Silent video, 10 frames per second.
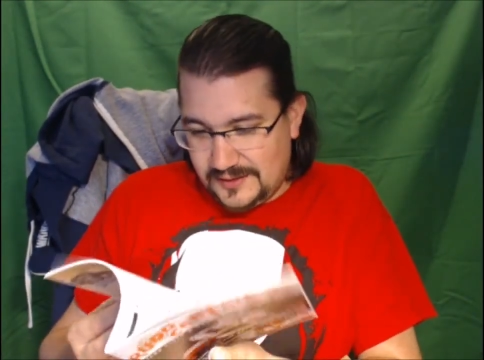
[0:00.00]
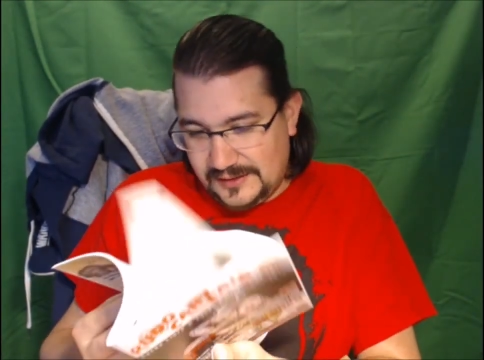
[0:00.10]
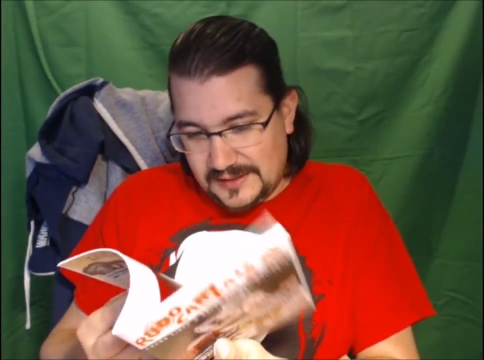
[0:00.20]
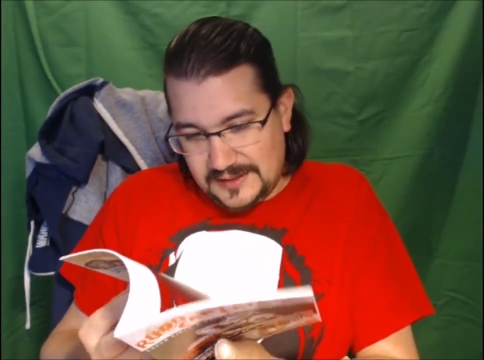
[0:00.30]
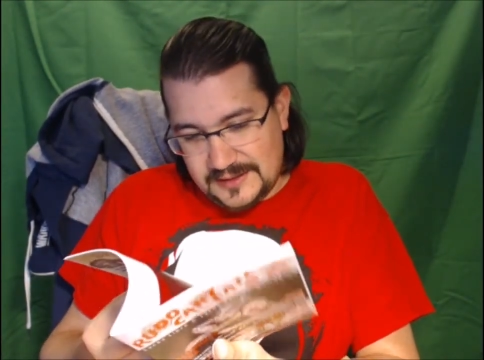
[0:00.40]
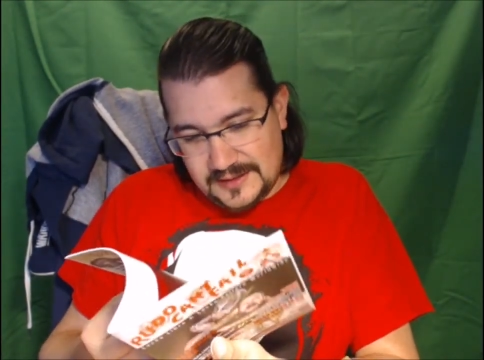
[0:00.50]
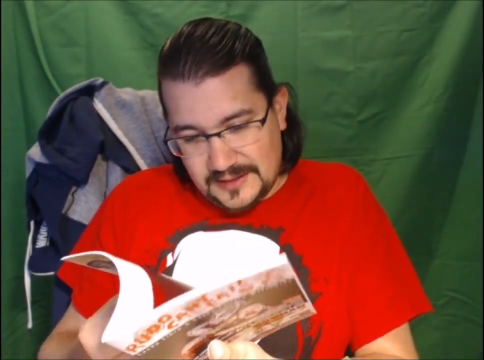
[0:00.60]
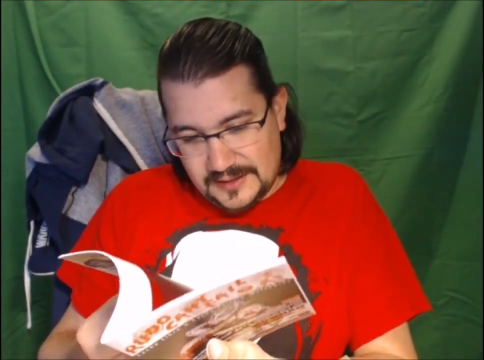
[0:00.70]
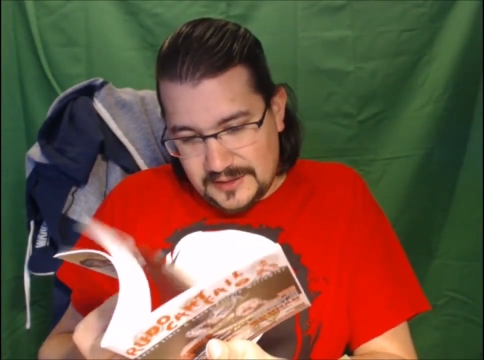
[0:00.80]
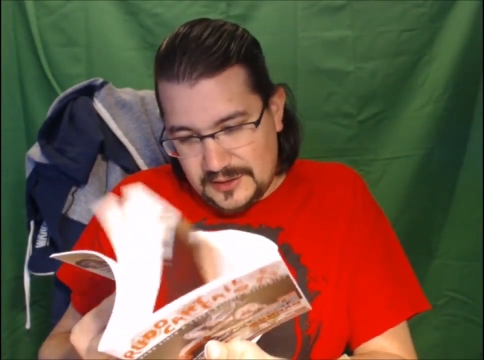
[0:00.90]
This is
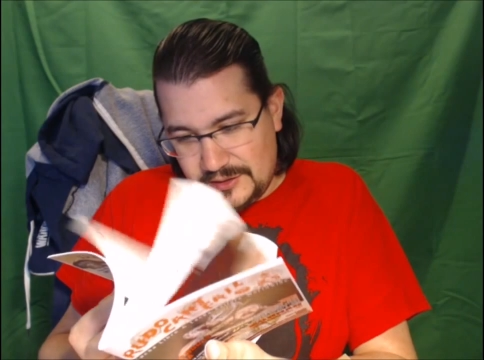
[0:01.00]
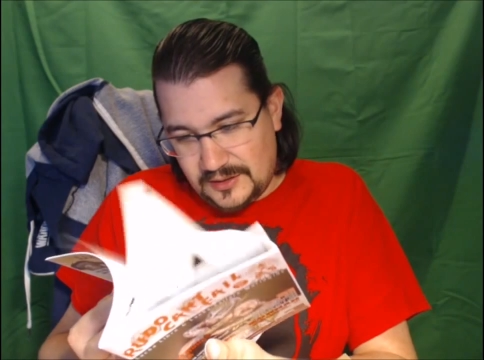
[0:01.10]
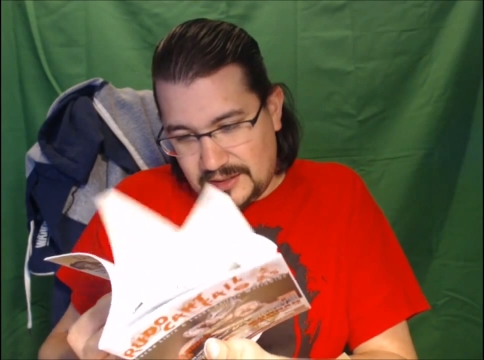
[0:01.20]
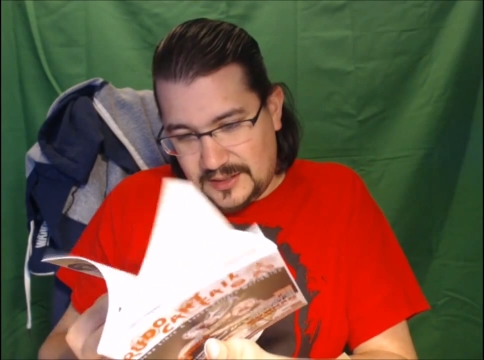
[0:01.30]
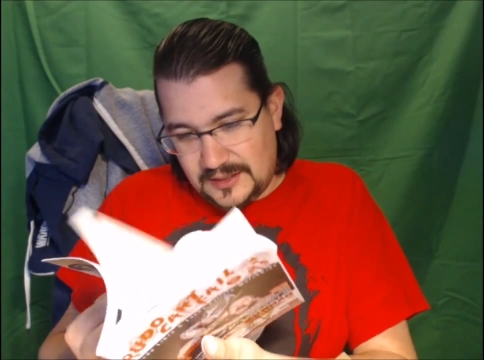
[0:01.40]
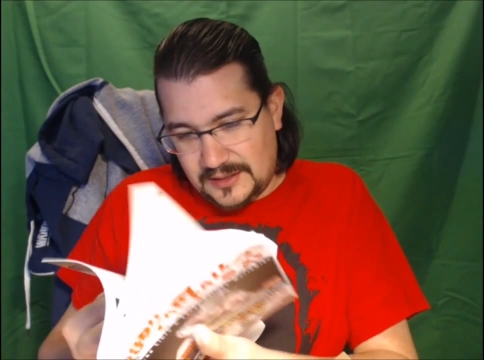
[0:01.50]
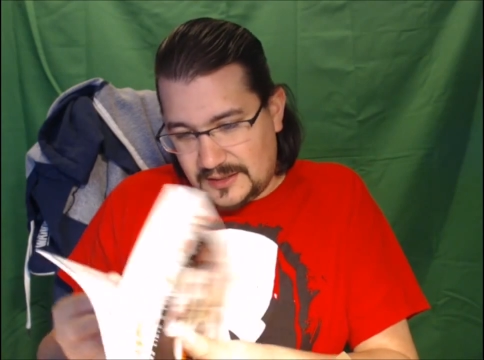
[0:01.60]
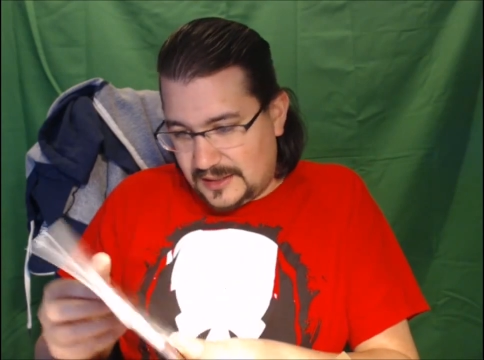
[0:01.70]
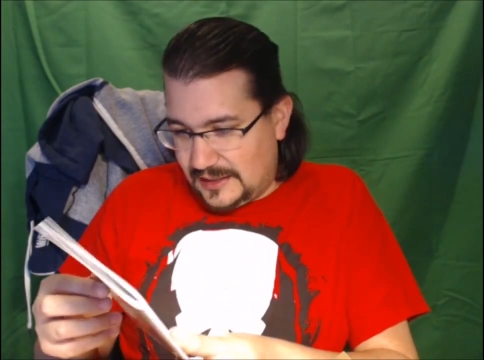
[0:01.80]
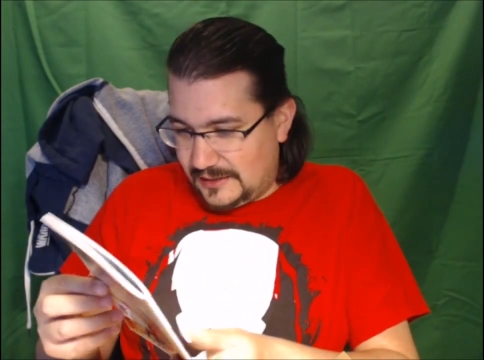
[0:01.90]
their new, uh,
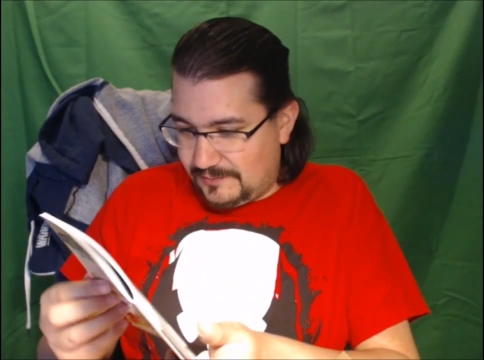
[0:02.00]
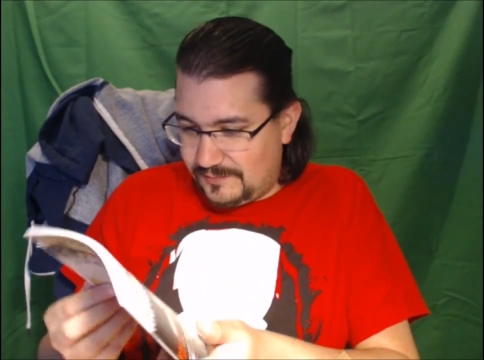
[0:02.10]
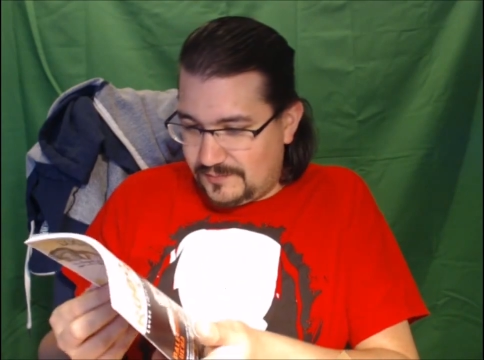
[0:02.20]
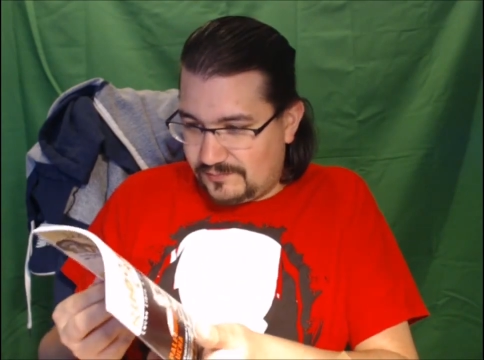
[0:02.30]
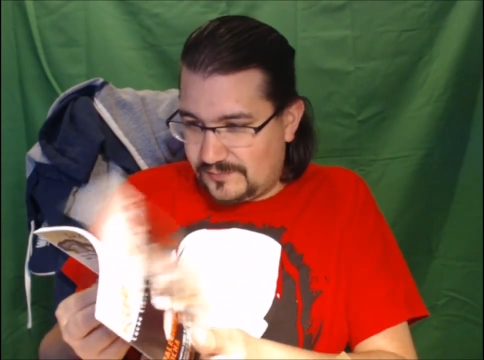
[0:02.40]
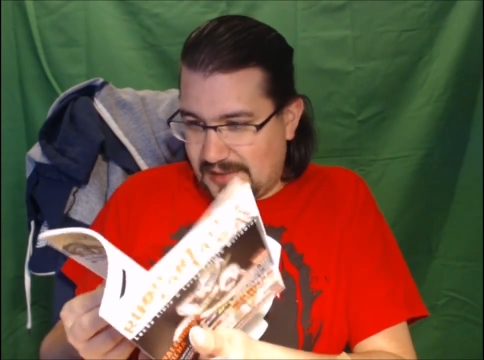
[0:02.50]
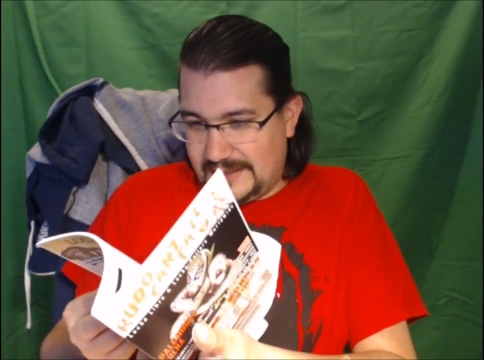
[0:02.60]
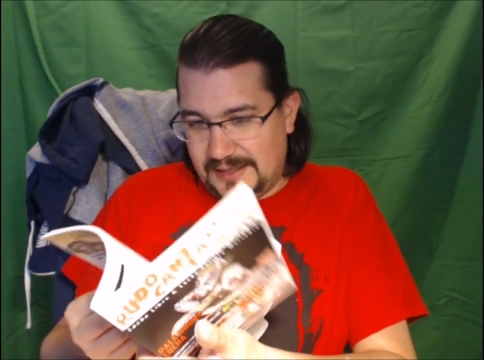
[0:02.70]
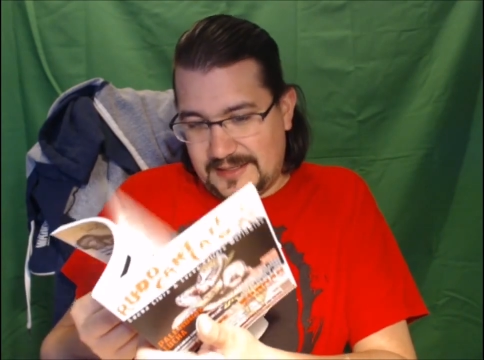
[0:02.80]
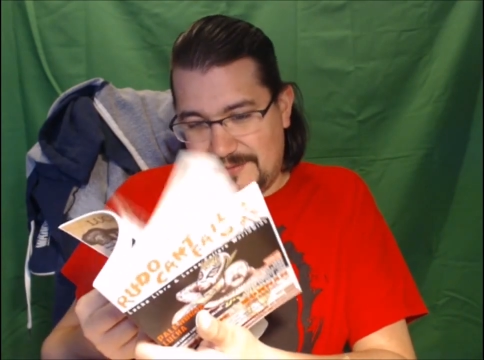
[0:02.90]
uh, I
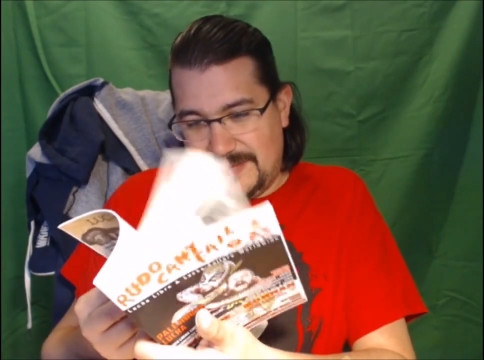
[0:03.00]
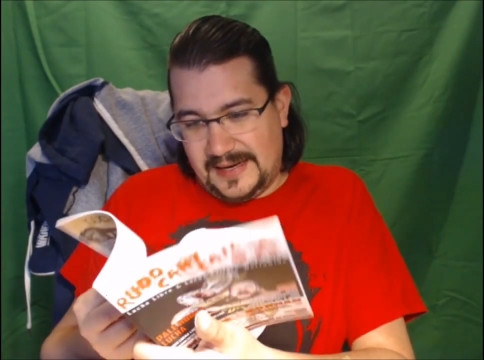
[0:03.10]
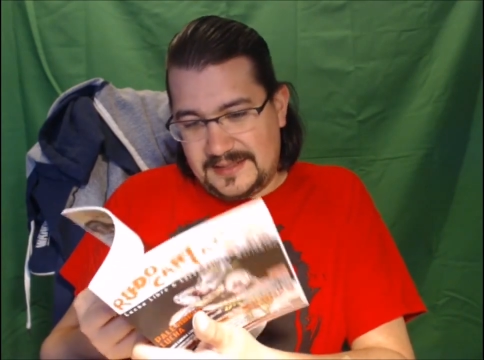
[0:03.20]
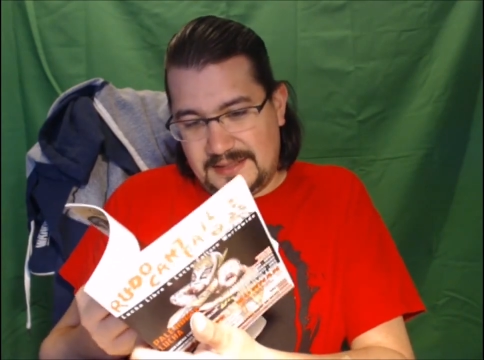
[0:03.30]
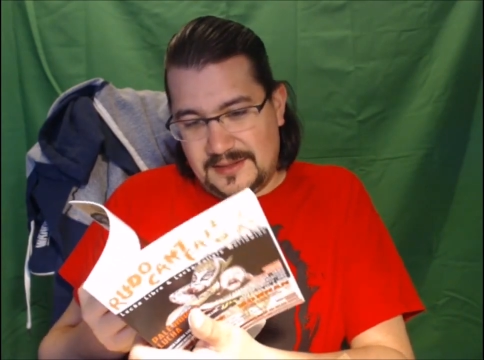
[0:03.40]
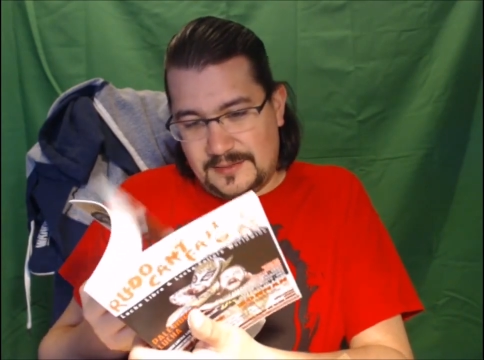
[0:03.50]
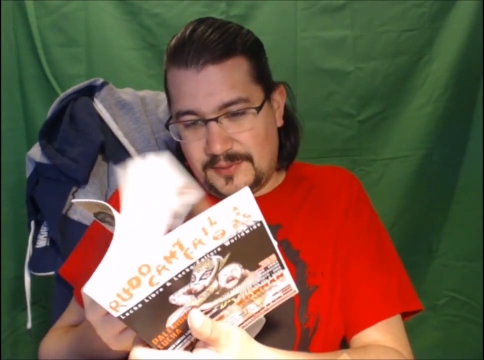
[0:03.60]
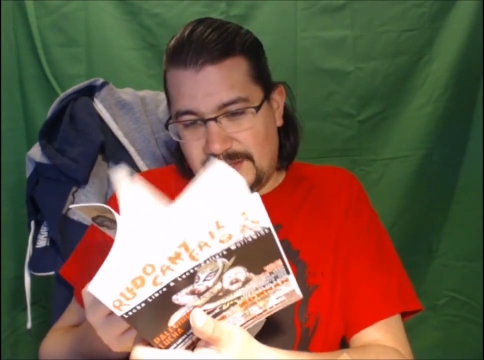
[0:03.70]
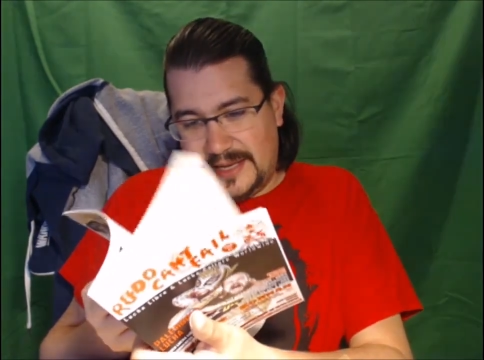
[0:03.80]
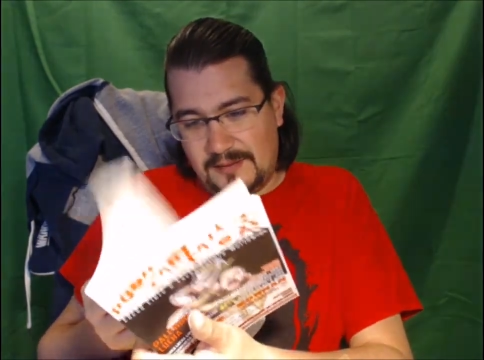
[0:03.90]
guess, magazine they're
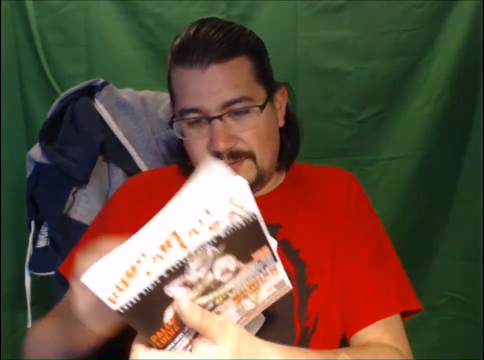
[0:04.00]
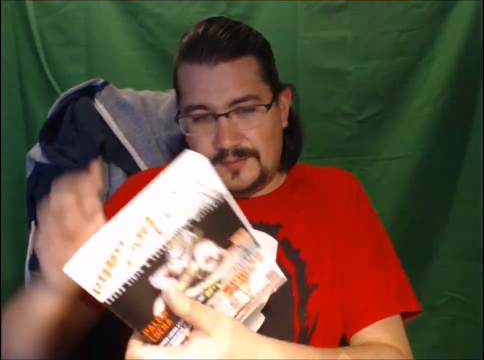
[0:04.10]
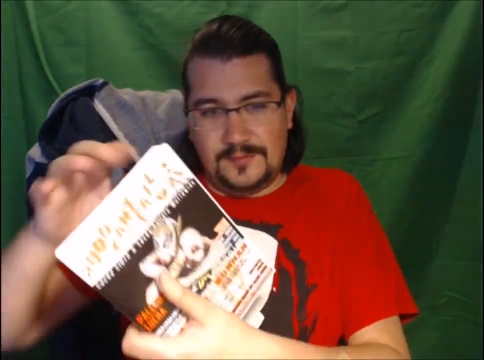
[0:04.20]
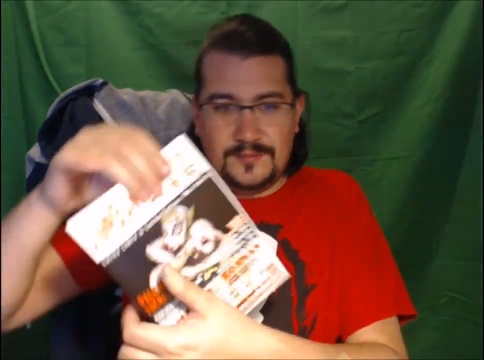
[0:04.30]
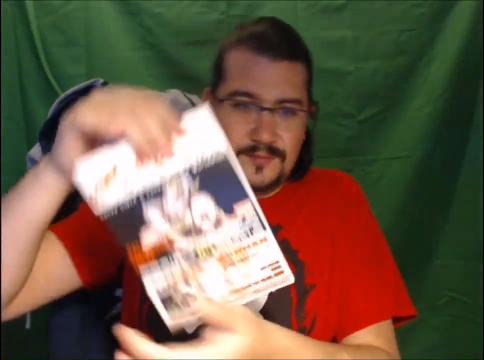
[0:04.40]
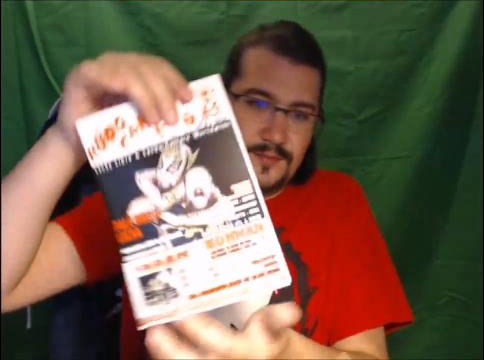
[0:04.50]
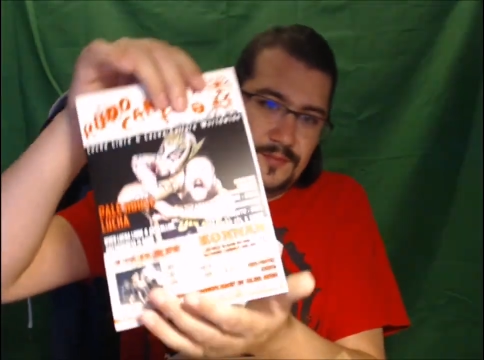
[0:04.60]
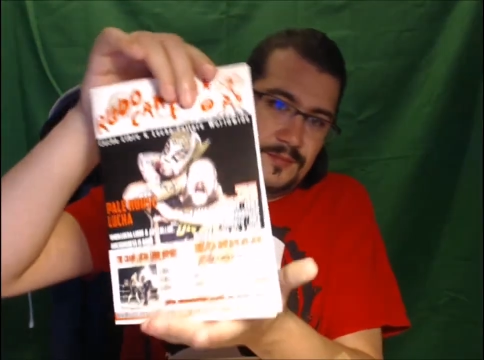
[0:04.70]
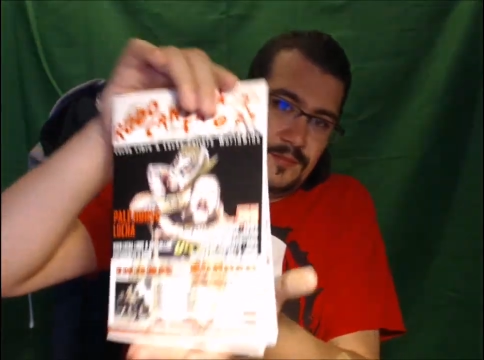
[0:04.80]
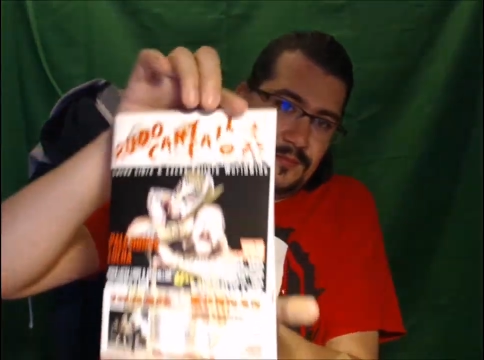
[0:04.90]
putting out.
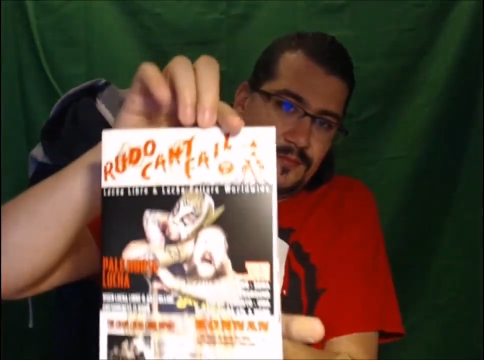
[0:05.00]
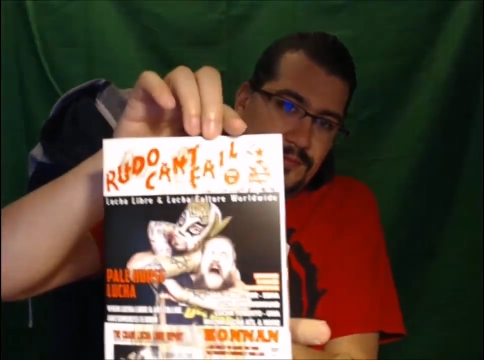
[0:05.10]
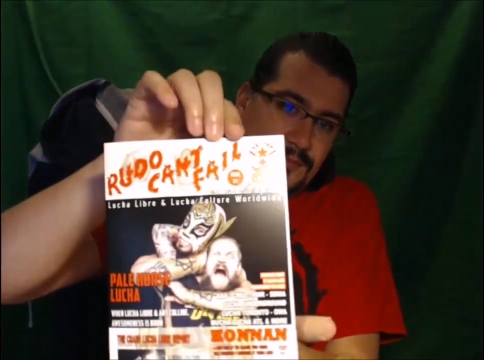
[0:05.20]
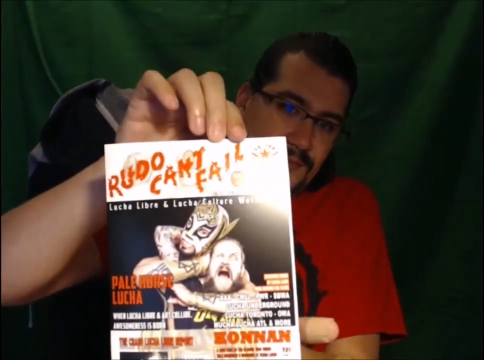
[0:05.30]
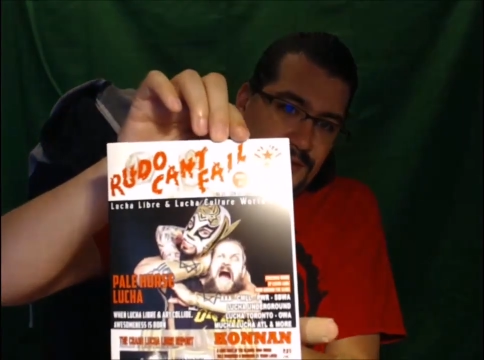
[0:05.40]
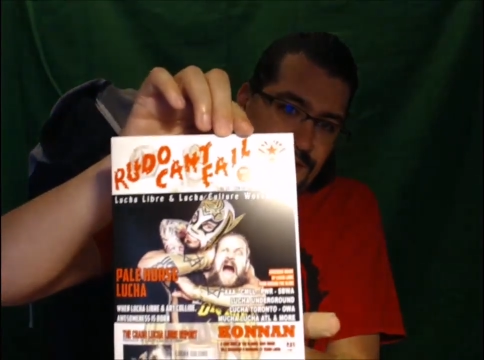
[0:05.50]
Look